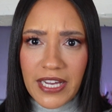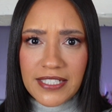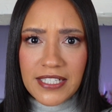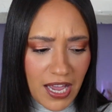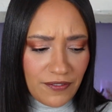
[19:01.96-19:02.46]

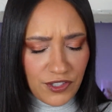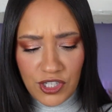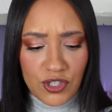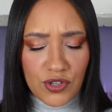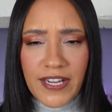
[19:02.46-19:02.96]
that I've
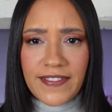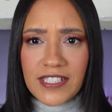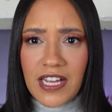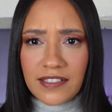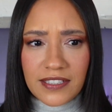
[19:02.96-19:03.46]
just tried
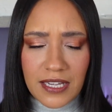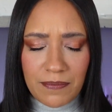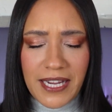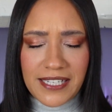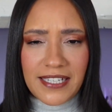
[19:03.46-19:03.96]
this out and
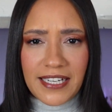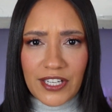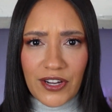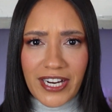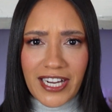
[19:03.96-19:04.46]
they're
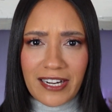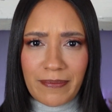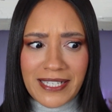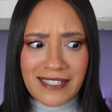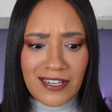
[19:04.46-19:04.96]
basically going out
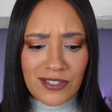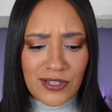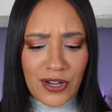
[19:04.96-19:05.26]
of business.